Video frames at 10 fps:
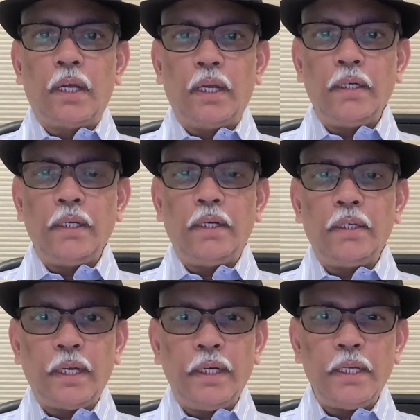And
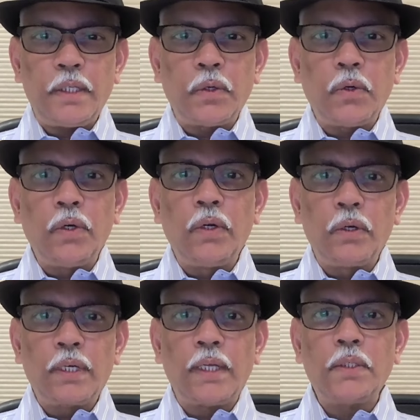10 days ago, it
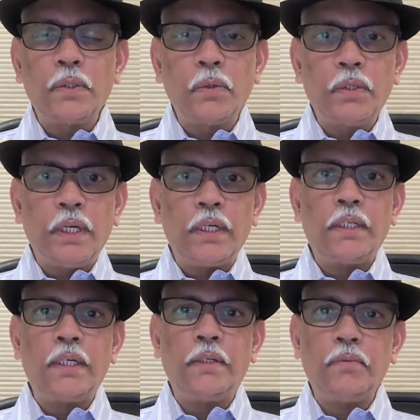looked as though
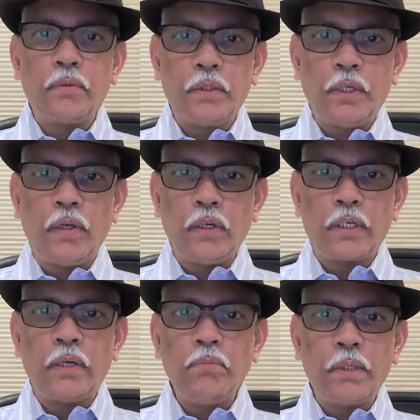that
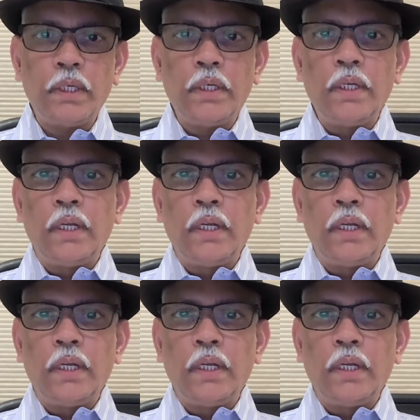Donald Trump